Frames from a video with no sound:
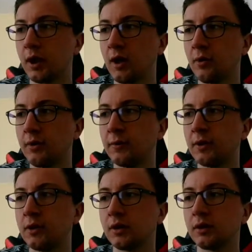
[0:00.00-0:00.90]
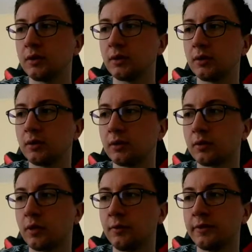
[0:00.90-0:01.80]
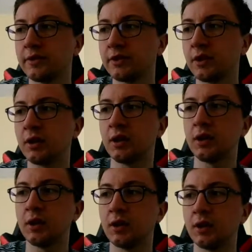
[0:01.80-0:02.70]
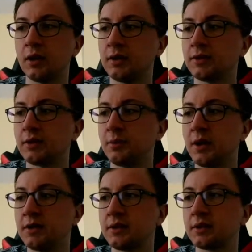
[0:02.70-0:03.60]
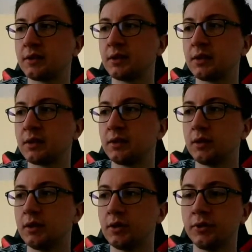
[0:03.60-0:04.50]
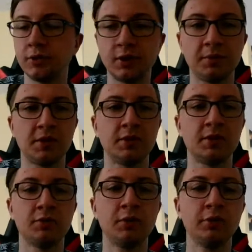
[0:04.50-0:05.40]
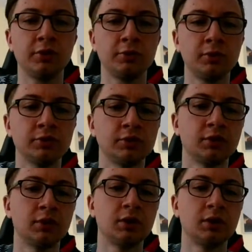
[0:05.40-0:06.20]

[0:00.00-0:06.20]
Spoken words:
However, obviously it's the best tournament in the world almost,